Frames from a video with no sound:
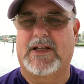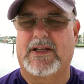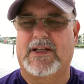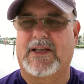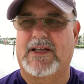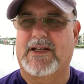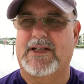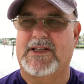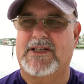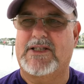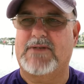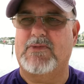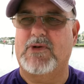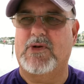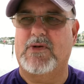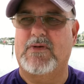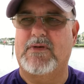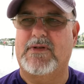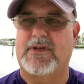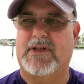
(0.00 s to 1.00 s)
and get it
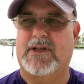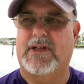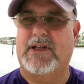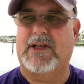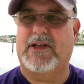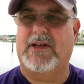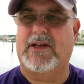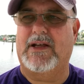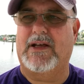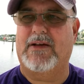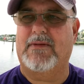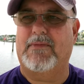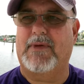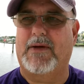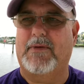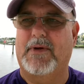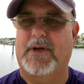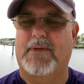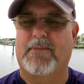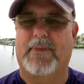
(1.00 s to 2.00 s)
smooth, and then
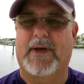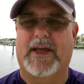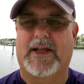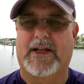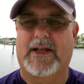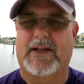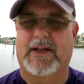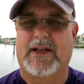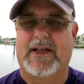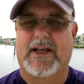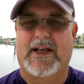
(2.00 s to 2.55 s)
maybe we can paint it.